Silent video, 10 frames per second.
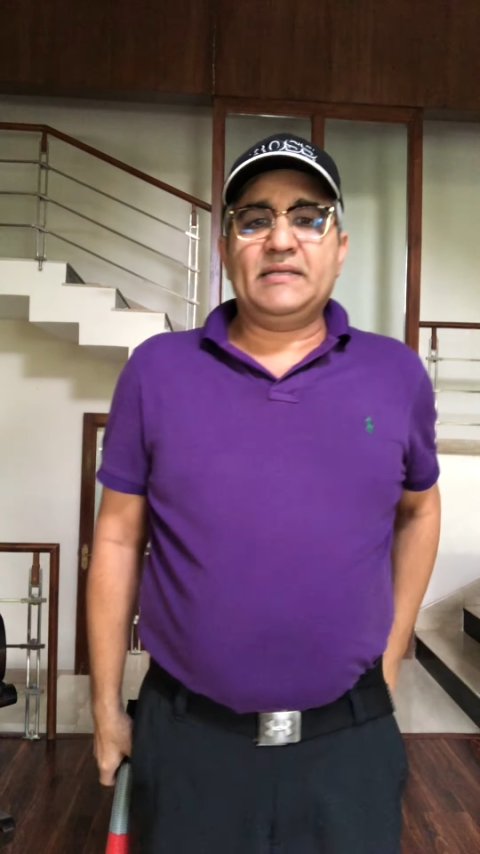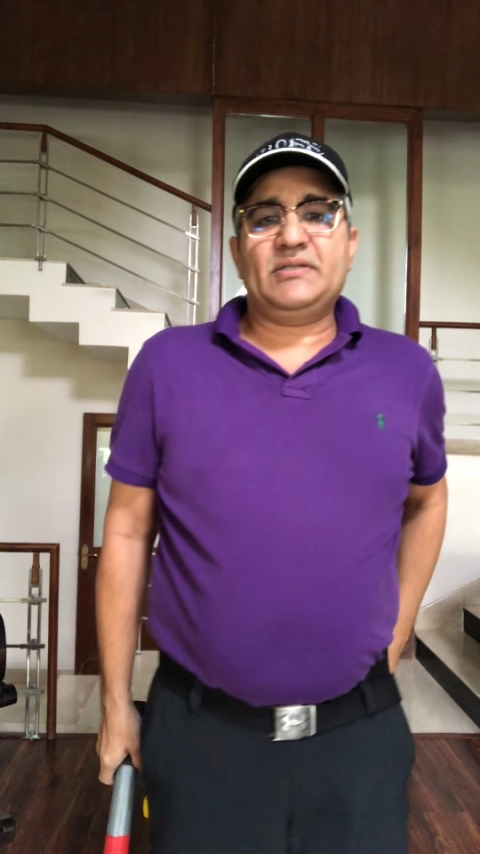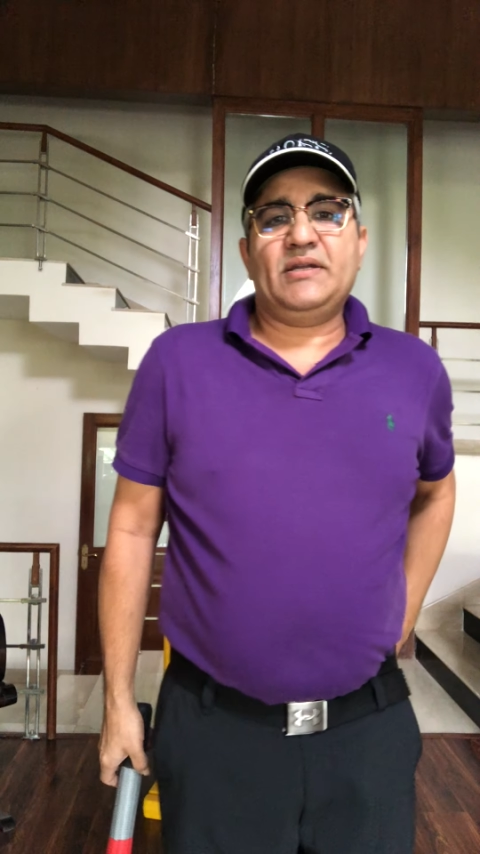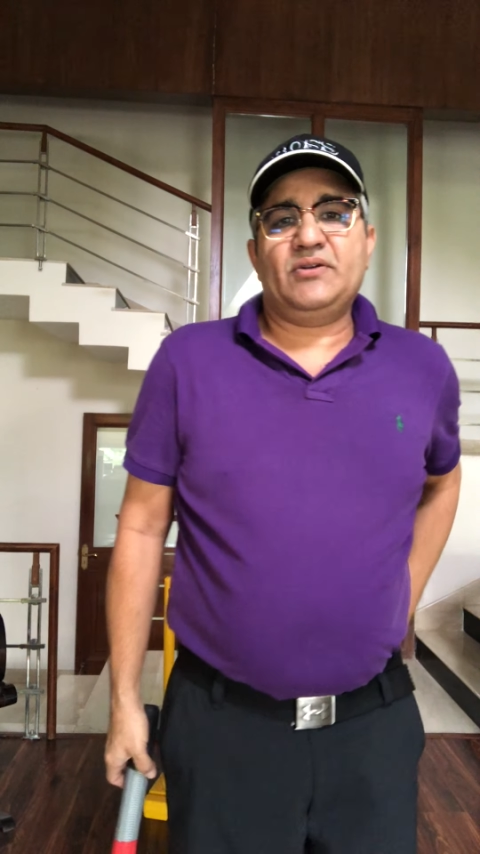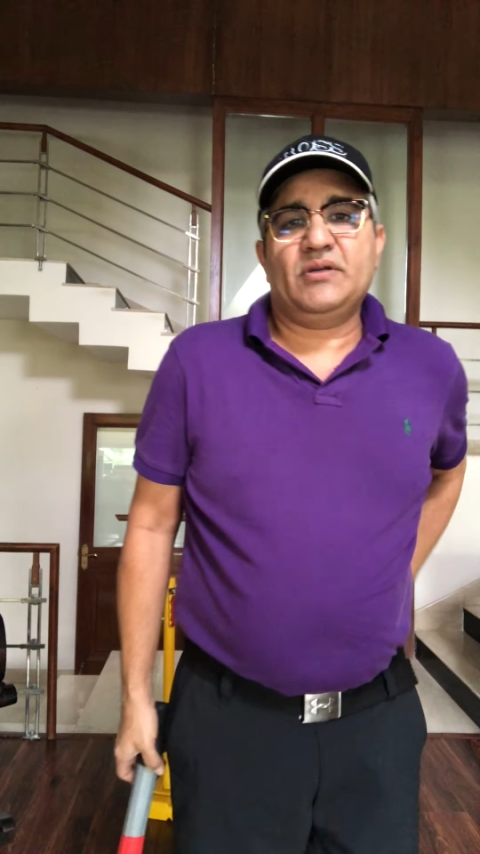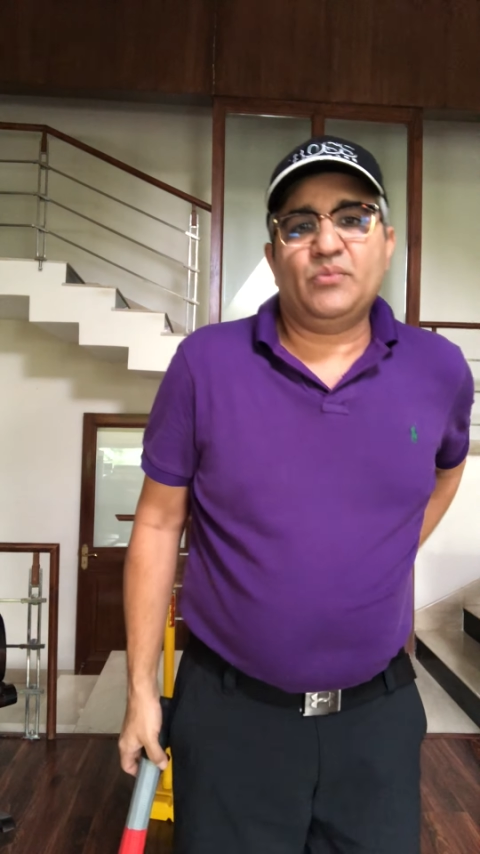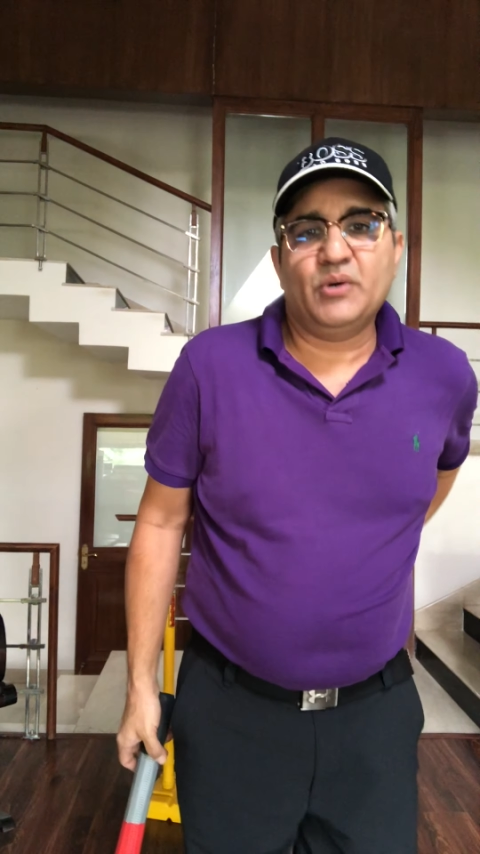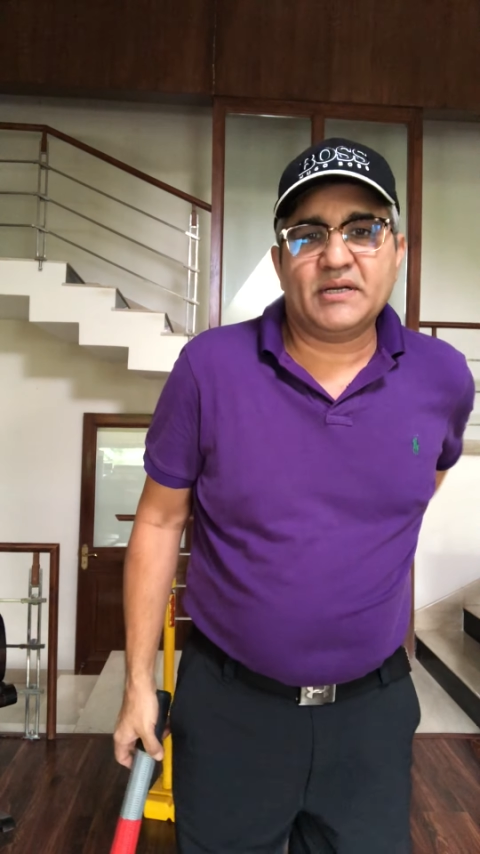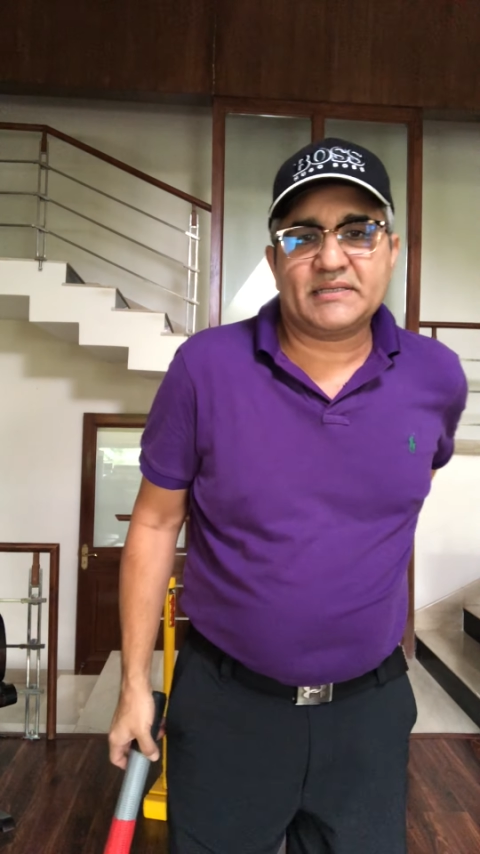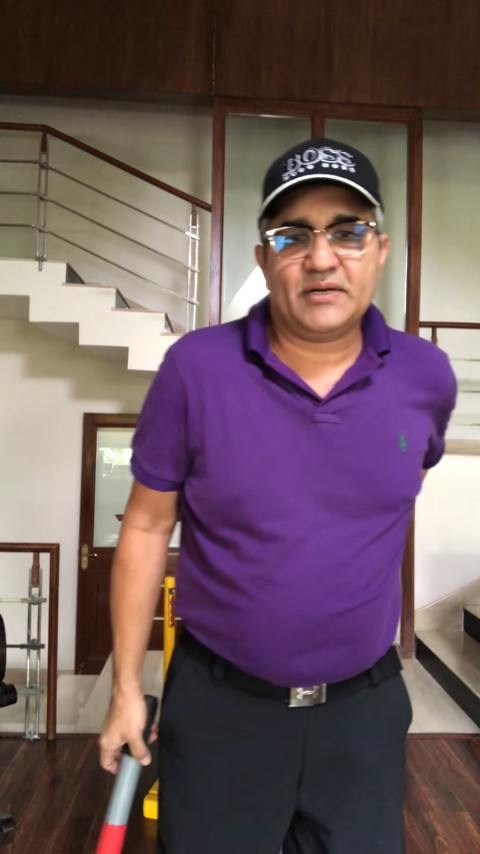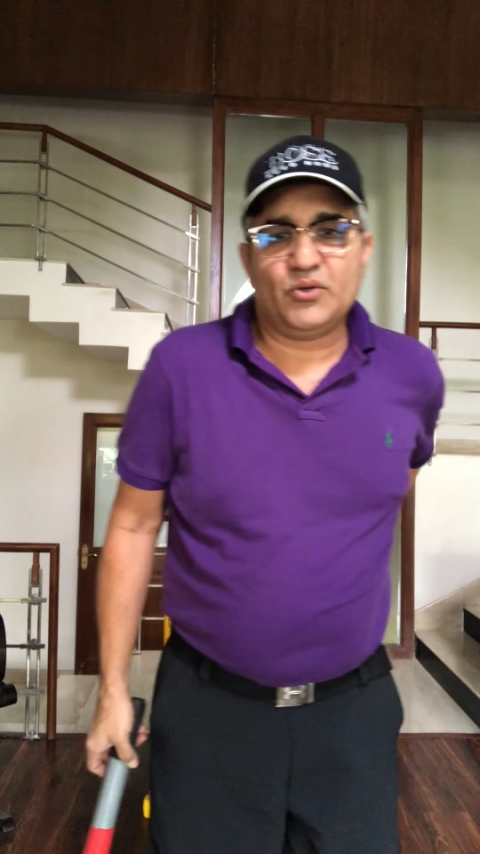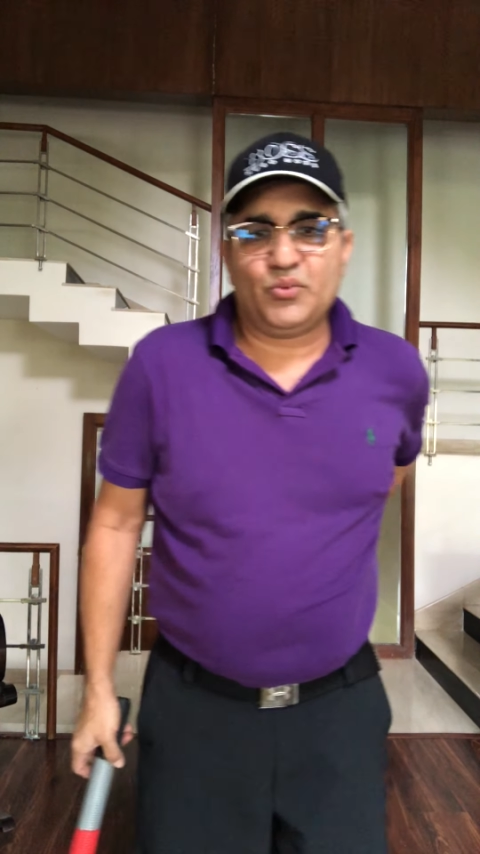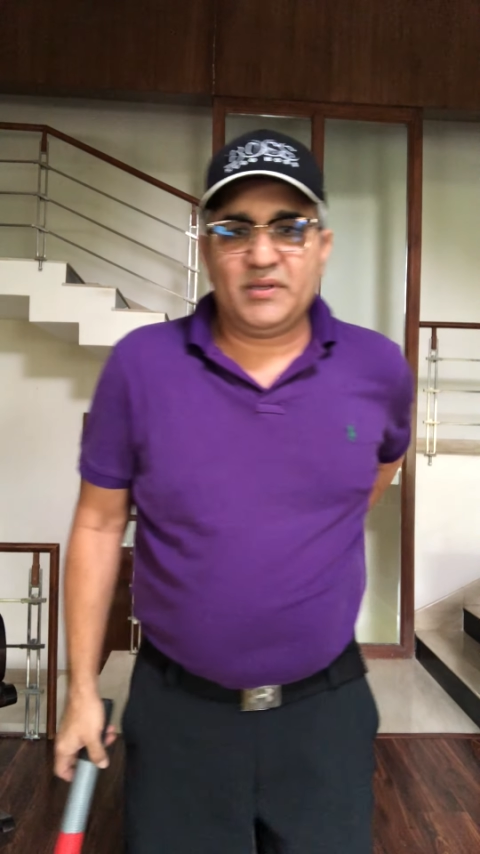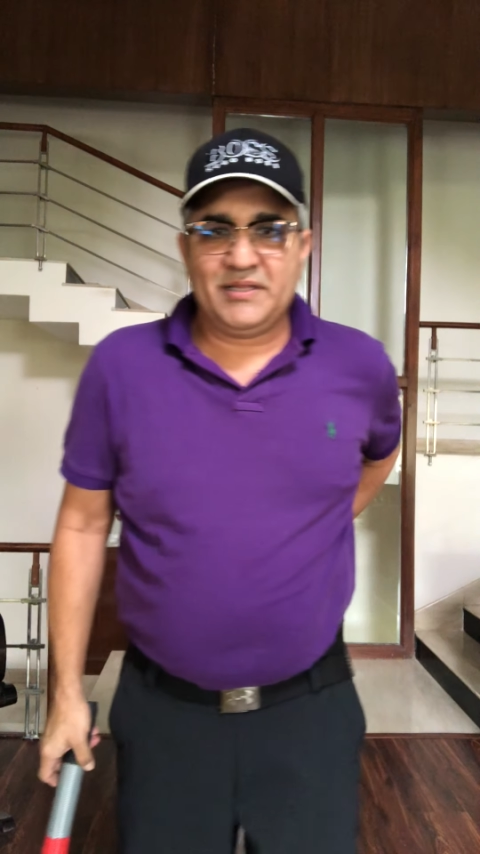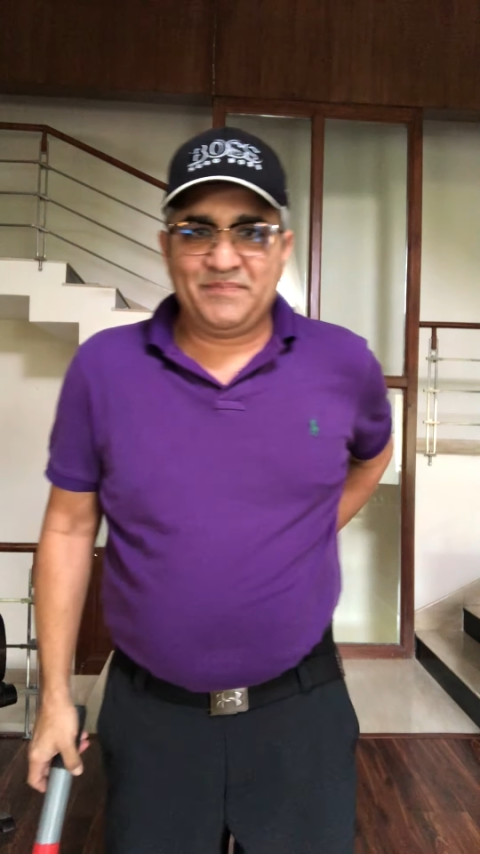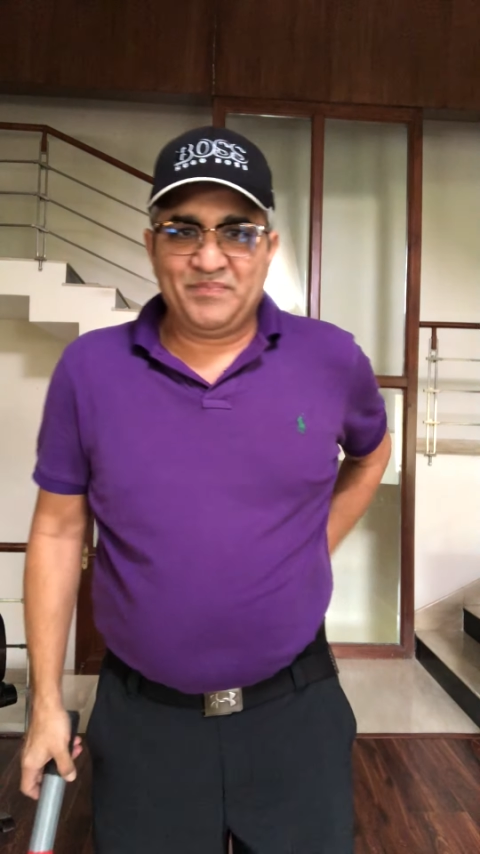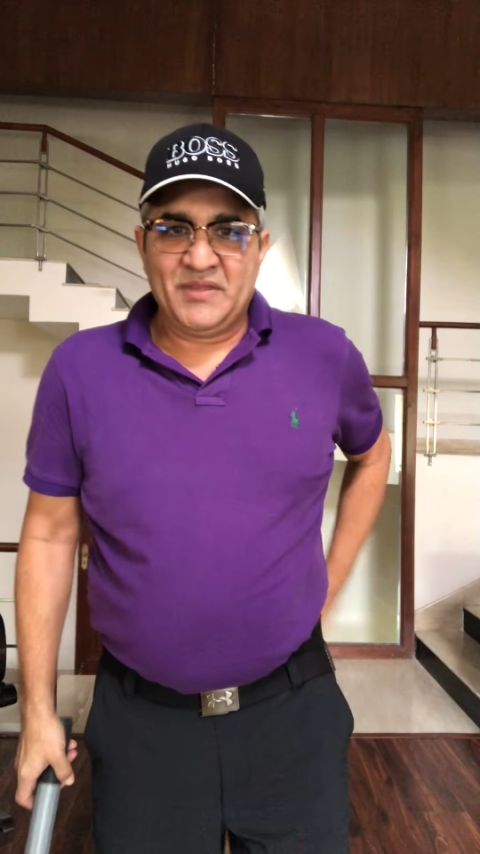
etc. works out with.